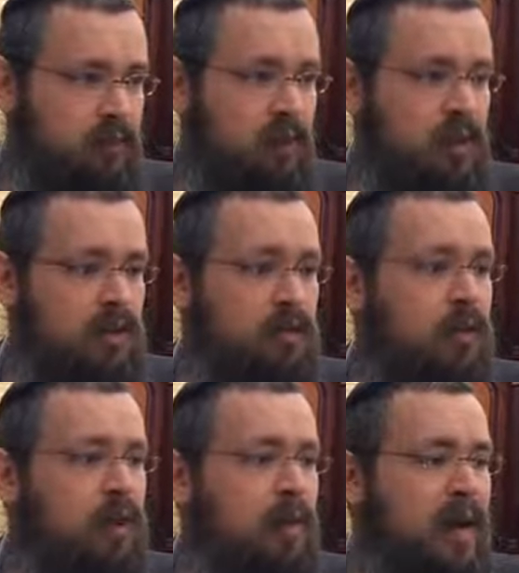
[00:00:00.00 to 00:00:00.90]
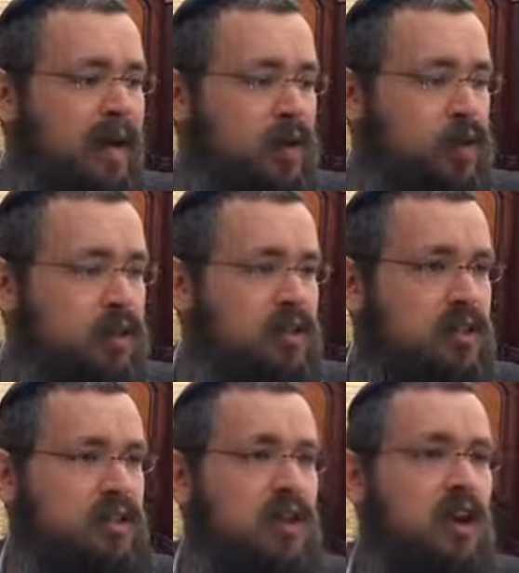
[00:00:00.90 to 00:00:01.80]
So when we talk about making
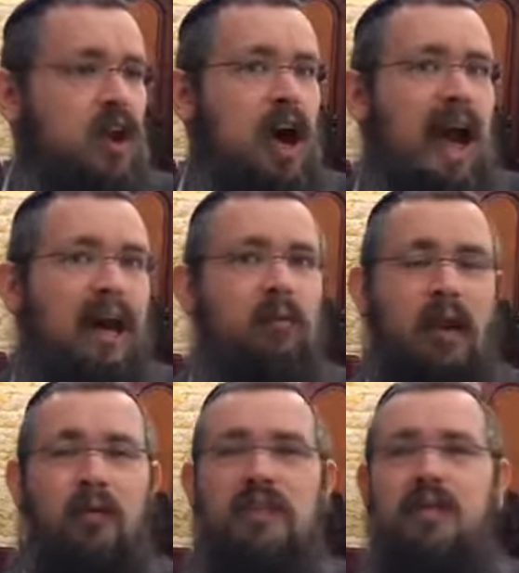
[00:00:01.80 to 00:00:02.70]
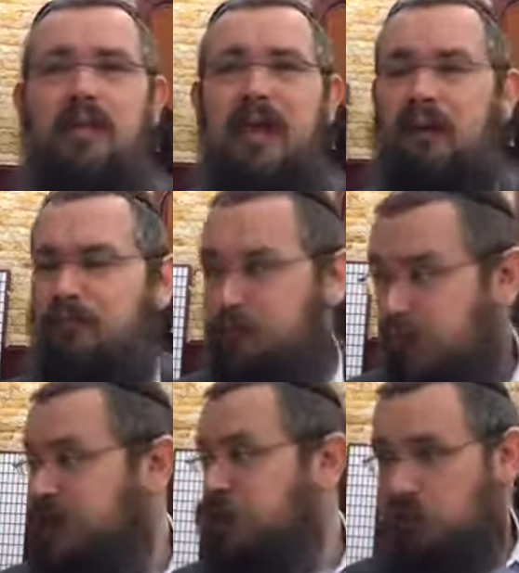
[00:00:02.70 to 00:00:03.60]
choices, and what does it mean to make a
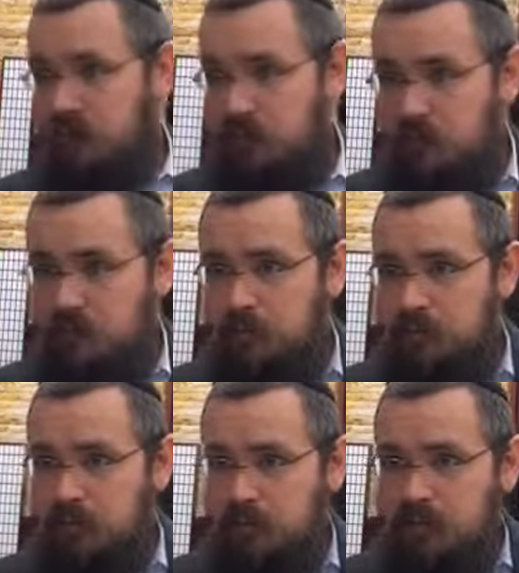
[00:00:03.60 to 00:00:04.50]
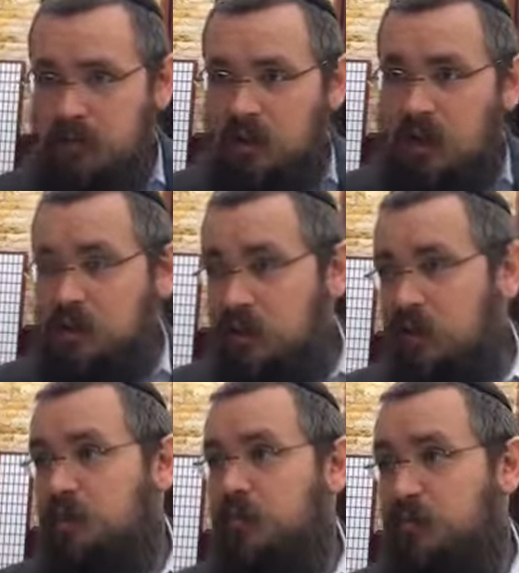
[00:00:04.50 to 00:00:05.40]
free choice? Right? So
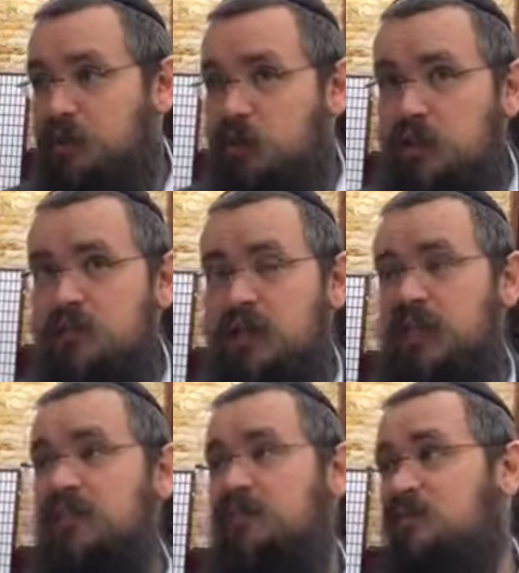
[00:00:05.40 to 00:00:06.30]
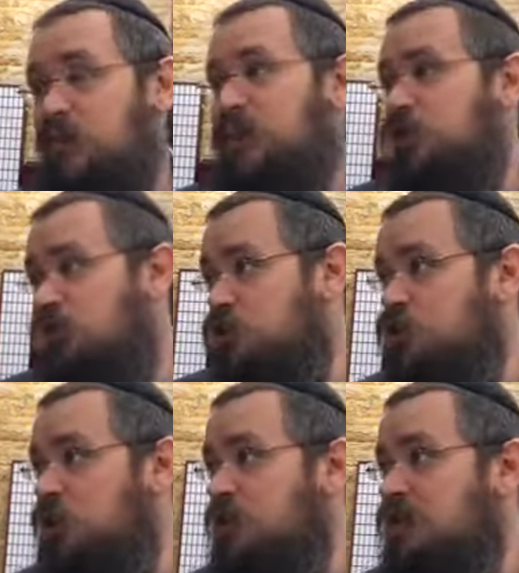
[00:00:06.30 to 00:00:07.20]
seemingly a free choice means really just
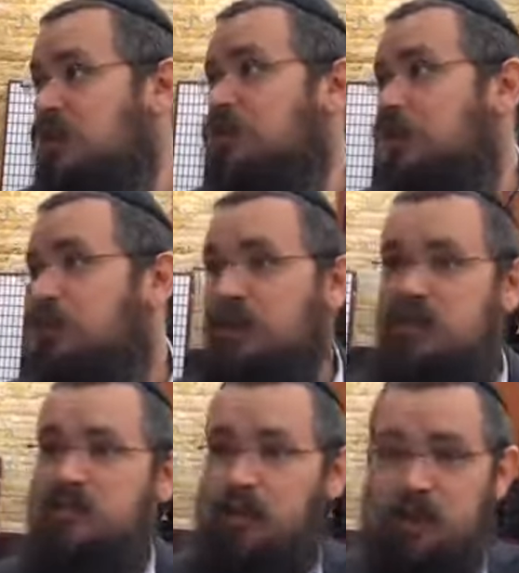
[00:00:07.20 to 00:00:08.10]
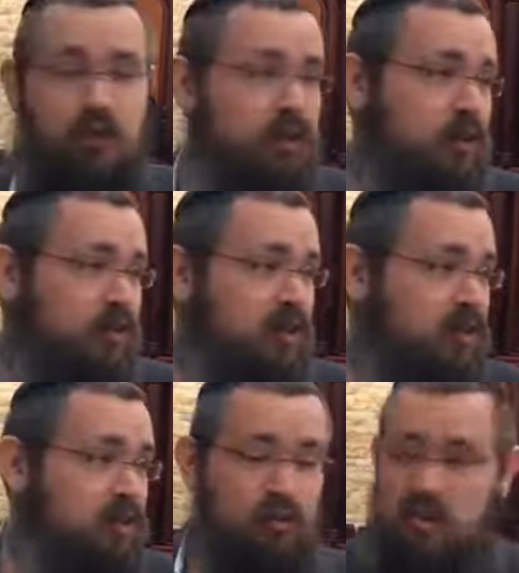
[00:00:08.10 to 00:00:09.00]
choice, that nobody's pressuring you into
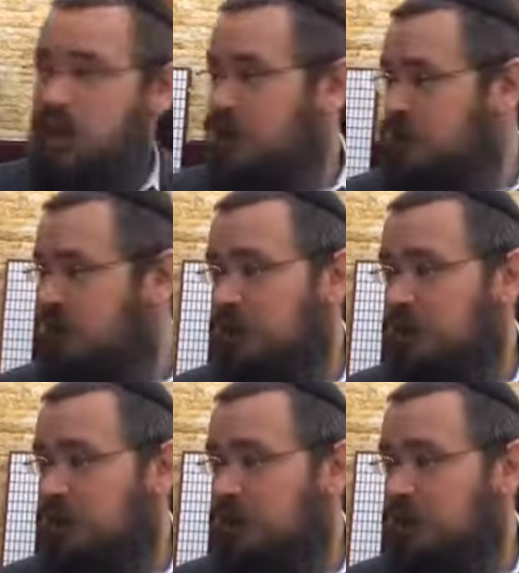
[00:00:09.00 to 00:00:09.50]
choosing anything.